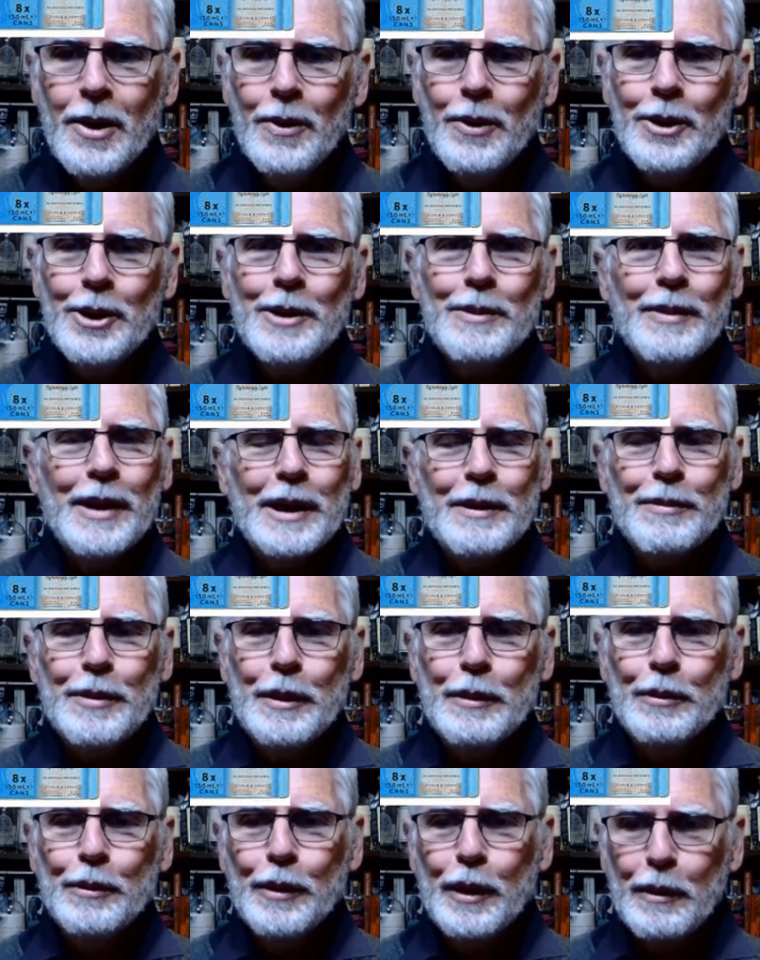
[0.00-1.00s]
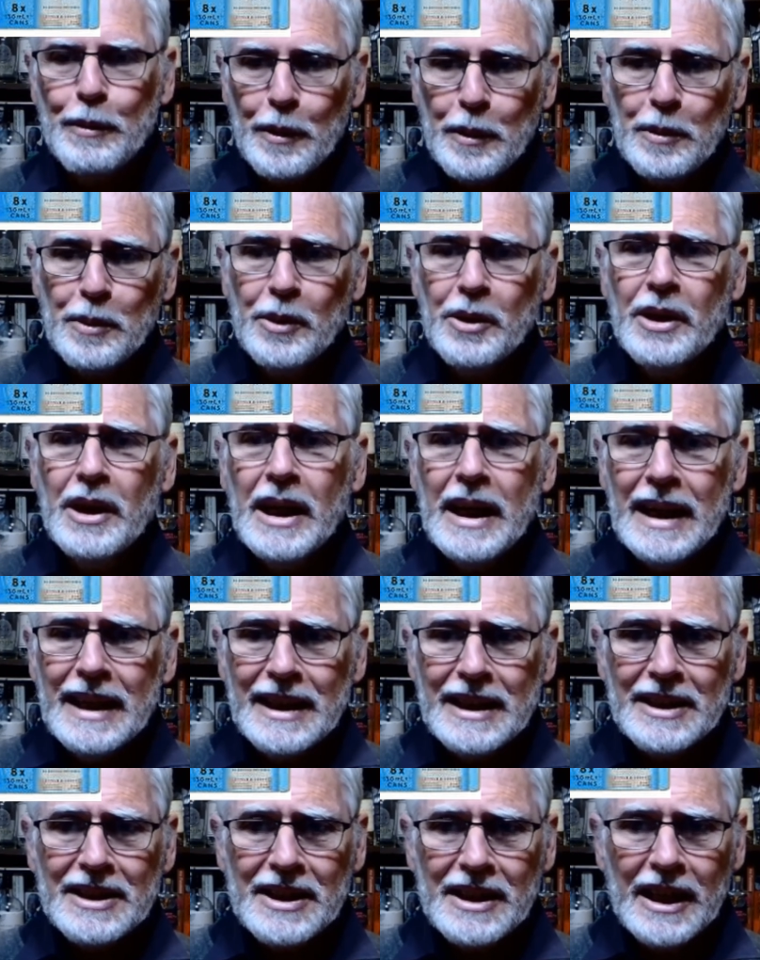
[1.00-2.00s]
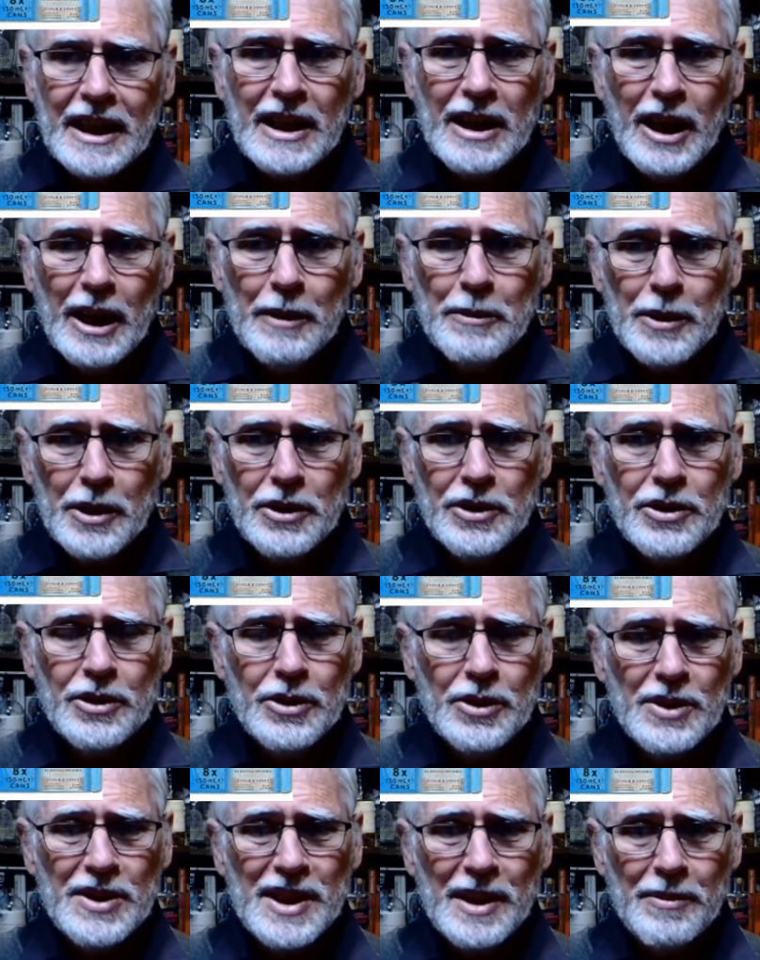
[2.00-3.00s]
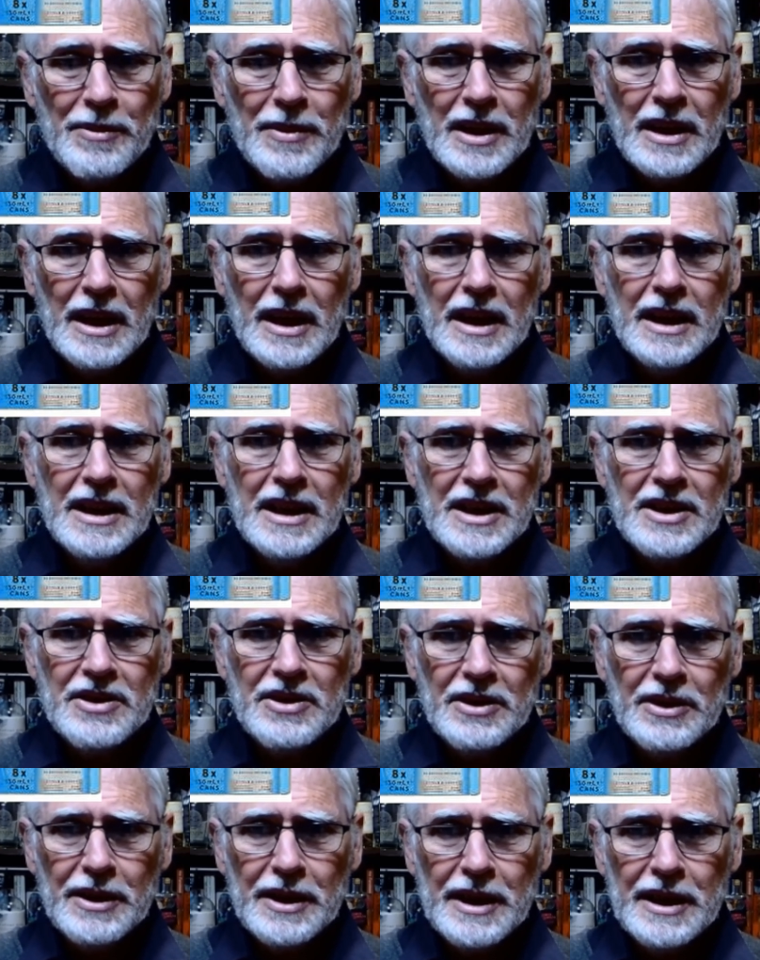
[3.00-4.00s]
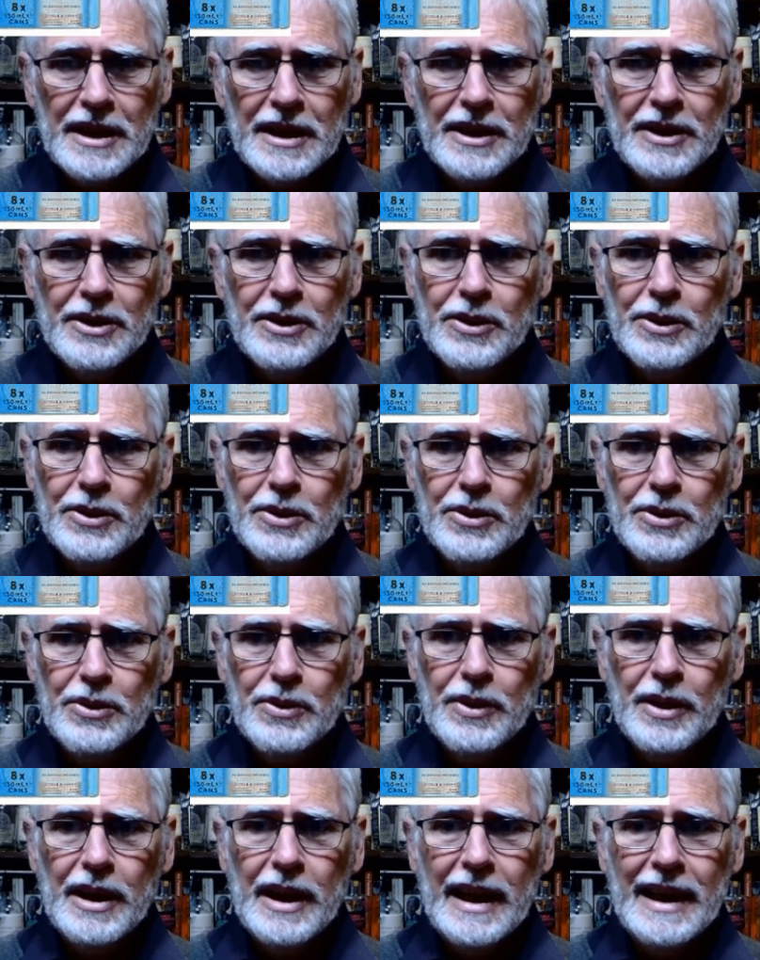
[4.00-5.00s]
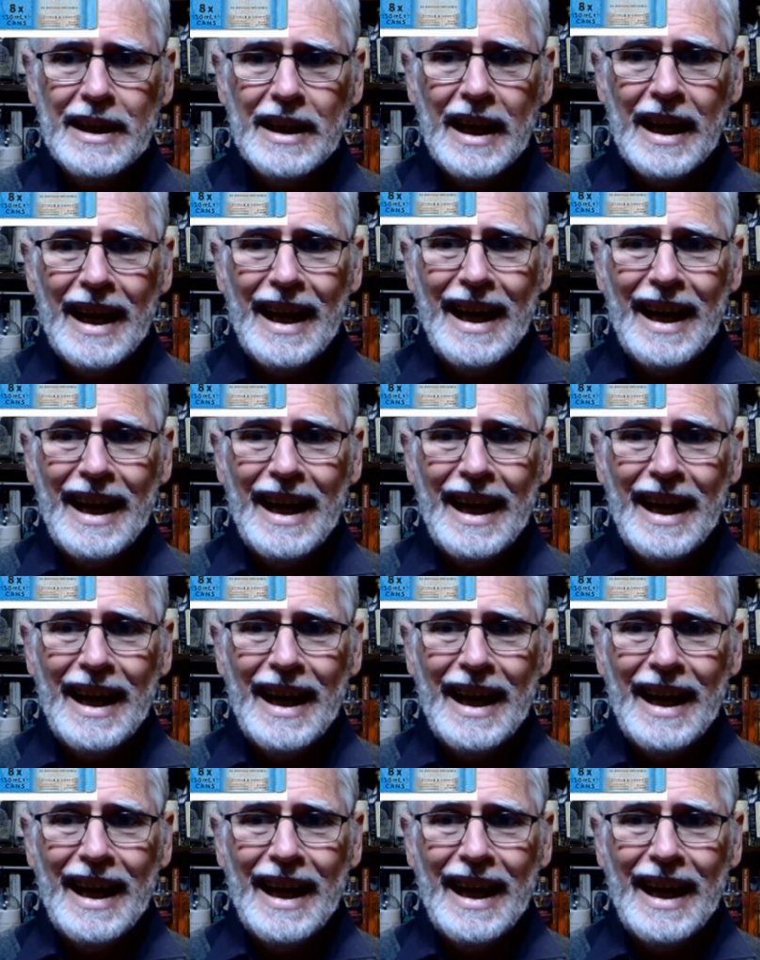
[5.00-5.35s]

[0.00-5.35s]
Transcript: Welcome back, people, my people. Now today I'm going to do something and actually do an